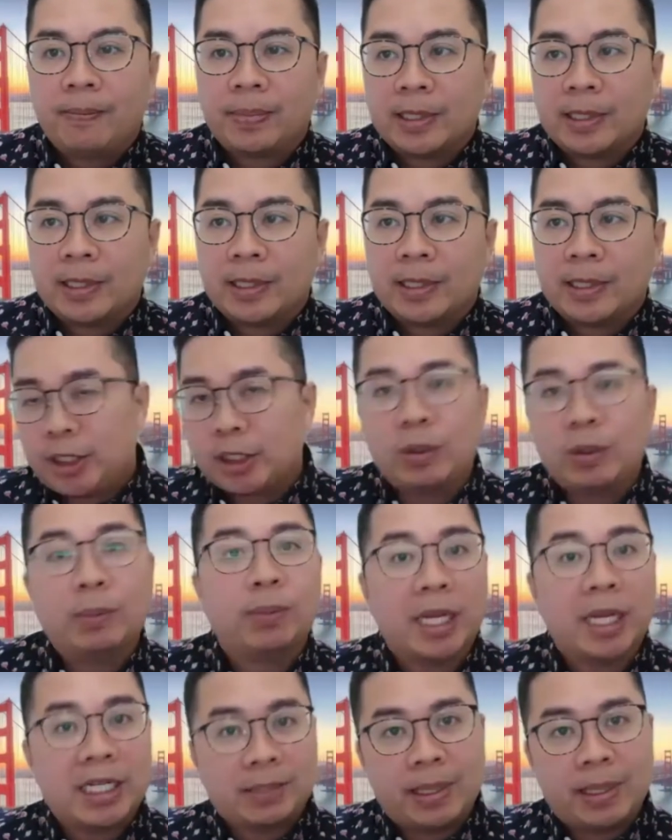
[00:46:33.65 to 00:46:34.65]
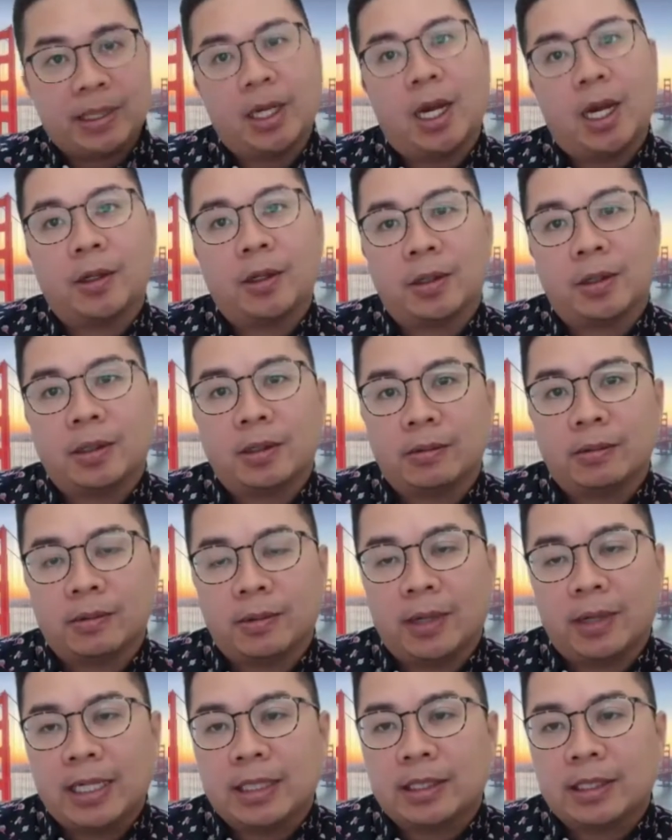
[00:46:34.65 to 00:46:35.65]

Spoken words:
she just replaced my dollar, right?